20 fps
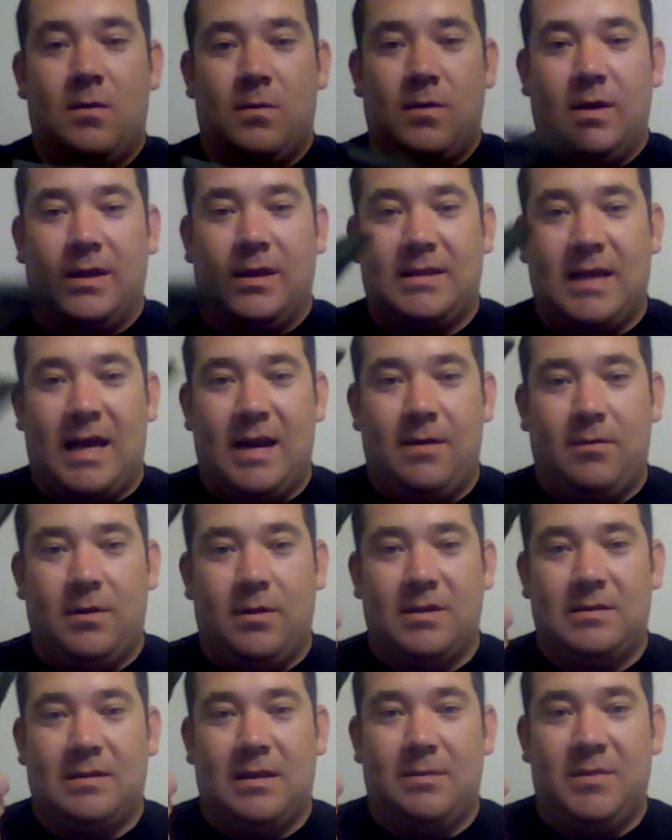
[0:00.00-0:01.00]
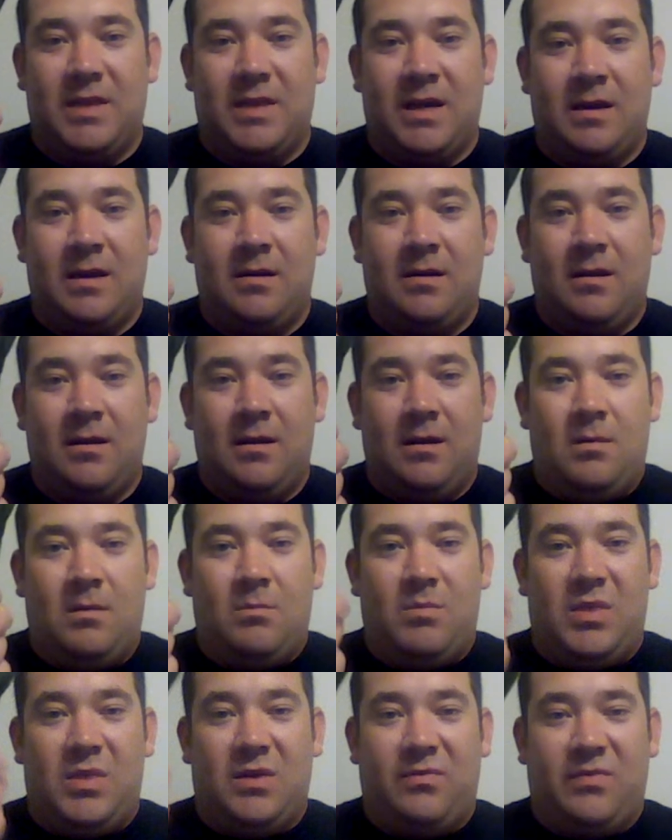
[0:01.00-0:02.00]
Really tight, really slimline.
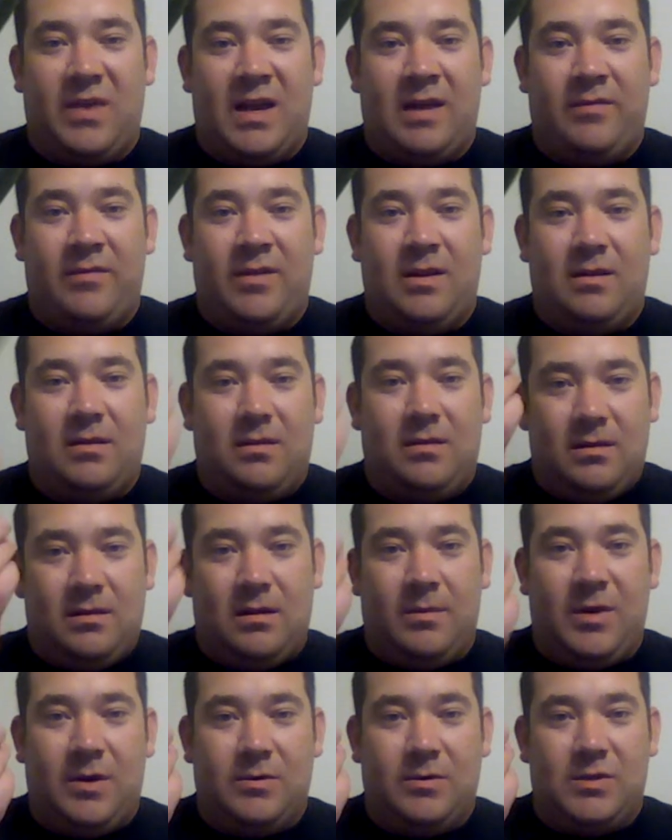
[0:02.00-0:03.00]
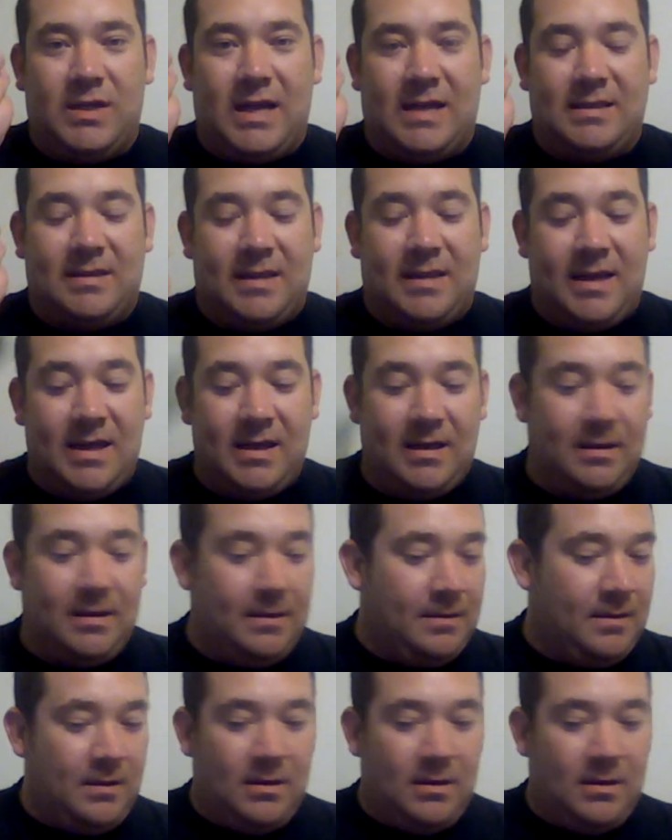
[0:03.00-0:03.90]
Big fan of it. Let me know what you guys think.